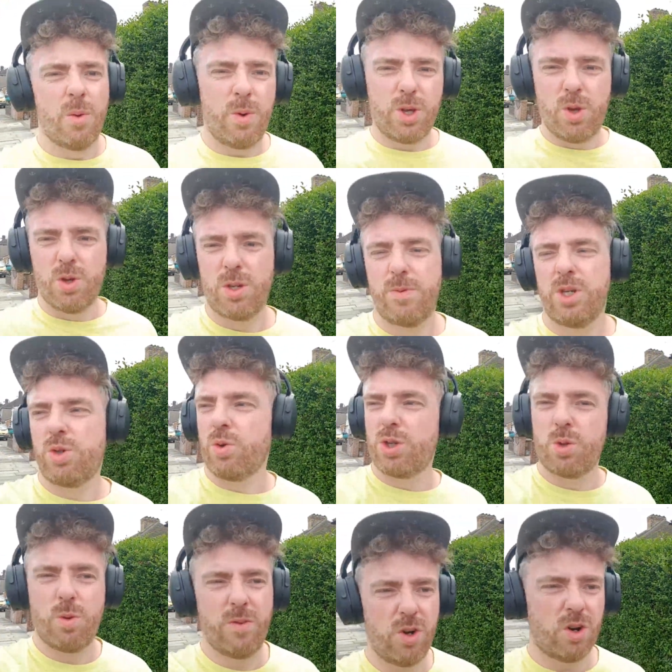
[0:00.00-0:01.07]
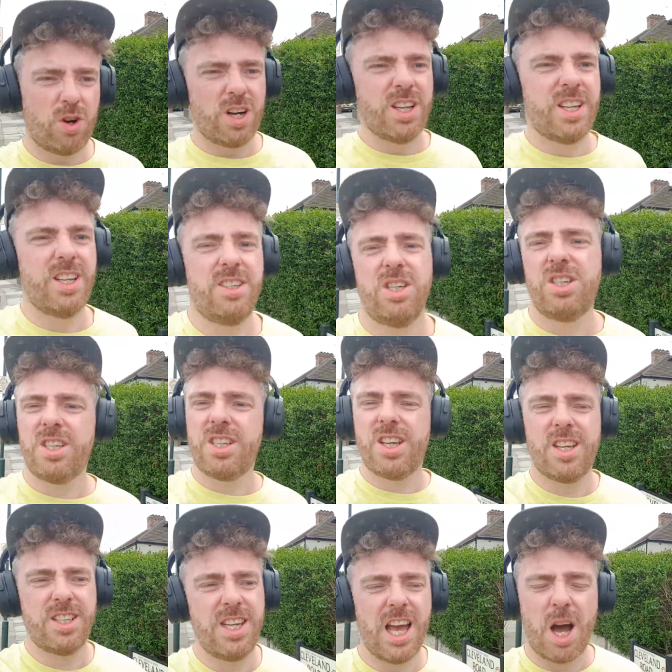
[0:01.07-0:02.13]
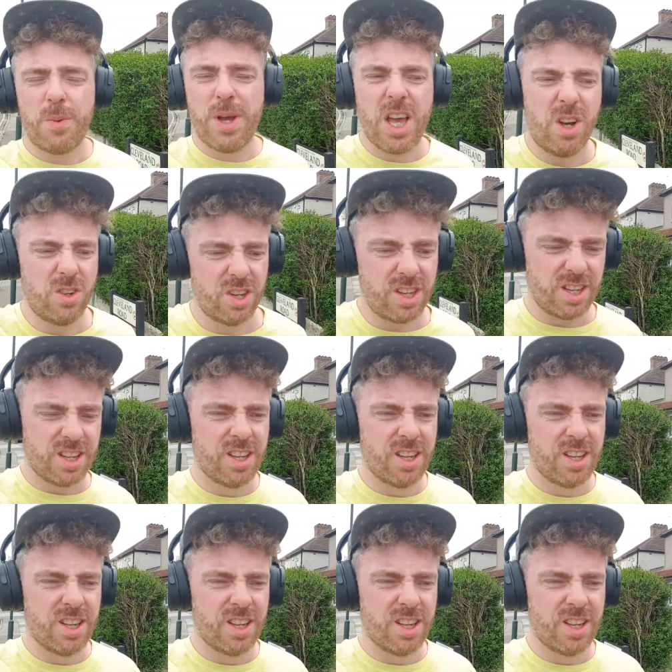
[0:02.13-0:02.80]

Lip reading: We use the resources we've got and just see how we get on.